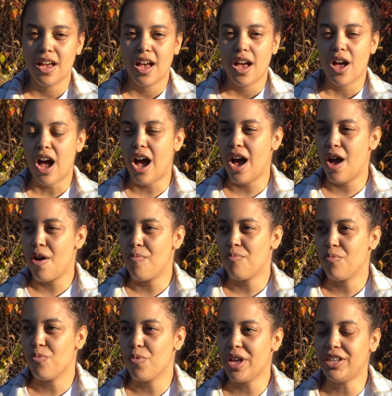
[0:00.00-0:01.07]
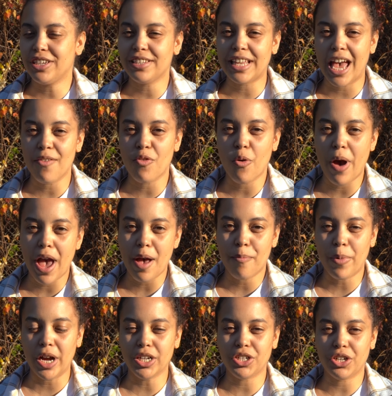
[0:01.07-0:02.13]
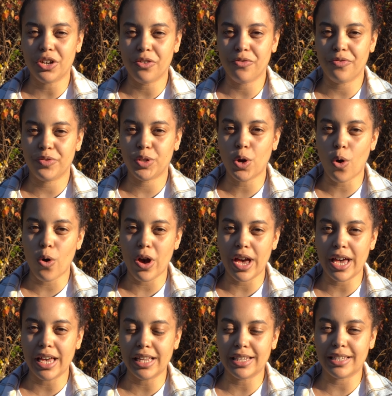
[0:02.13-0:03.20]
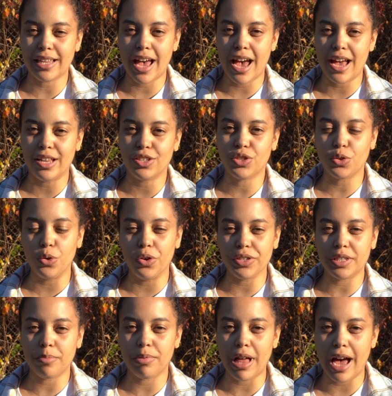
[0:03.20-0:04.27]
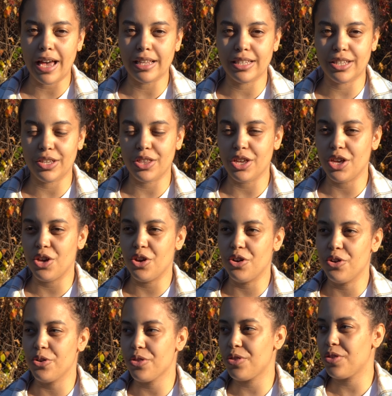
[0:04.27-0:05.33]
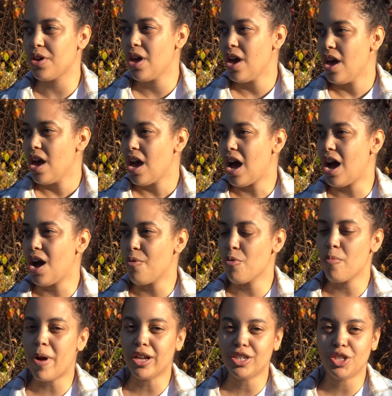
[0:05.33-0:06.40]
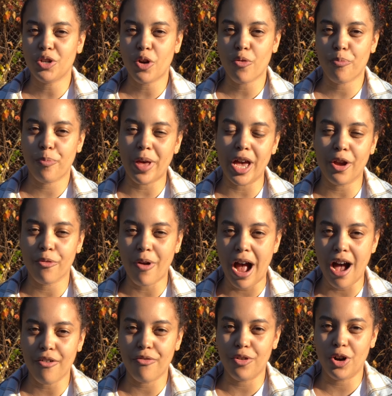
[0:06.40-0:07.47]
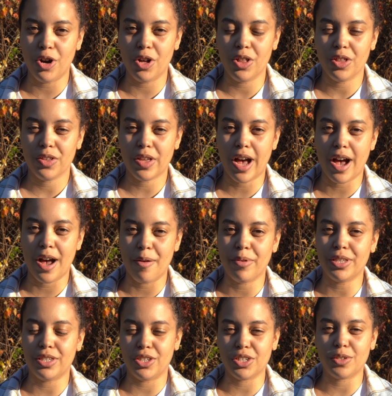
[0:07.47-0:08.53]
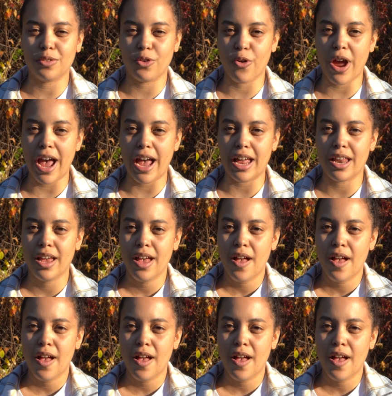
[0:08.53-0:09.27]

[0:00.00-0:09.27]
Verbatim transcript: side um, of the we Richard just gave Hunt away Center. a bunch of toys and school supplies to the youth. To to um, we're about to do a big raffle. Uh, it's just great.